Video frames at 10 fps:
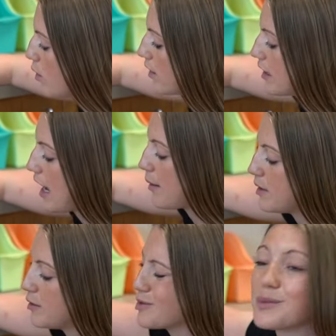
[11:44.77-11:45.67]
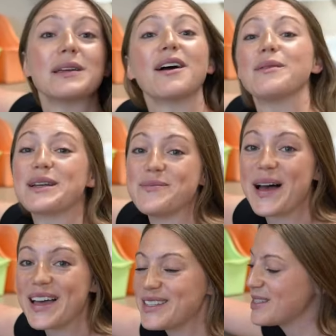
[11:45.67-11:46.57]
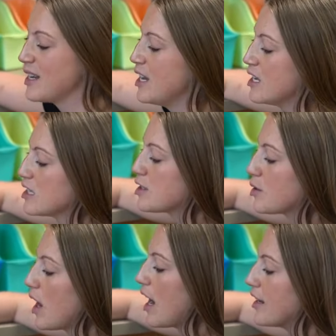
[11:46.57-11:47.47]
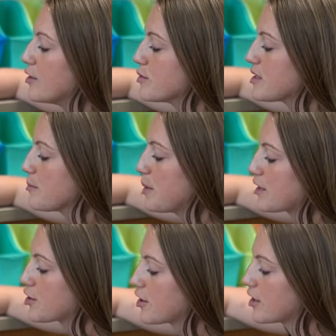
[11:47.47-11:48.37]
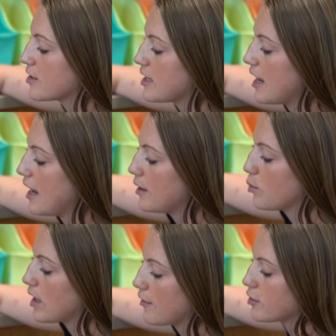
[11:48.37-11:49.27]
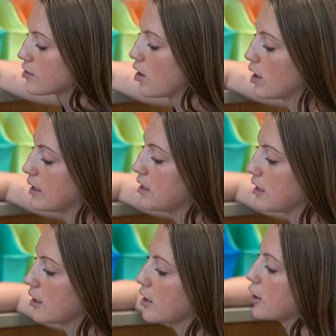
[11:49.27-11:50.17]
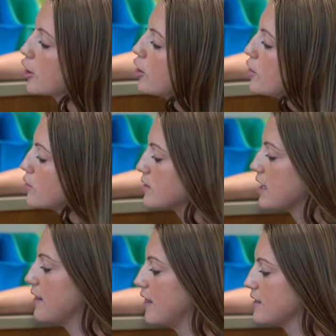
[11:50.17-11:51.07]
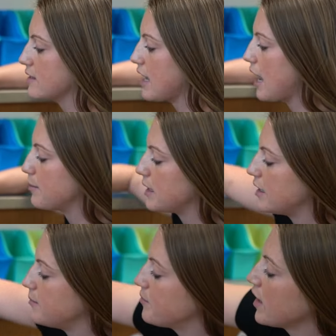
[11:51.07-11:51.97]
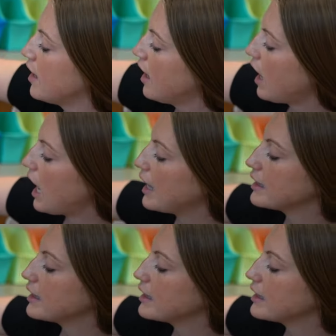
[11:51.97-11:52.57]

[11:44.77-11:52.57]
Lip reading: one cabinet, it was becoming a mess. So I use some pictures, and whatever's on here goes in this cabinet. I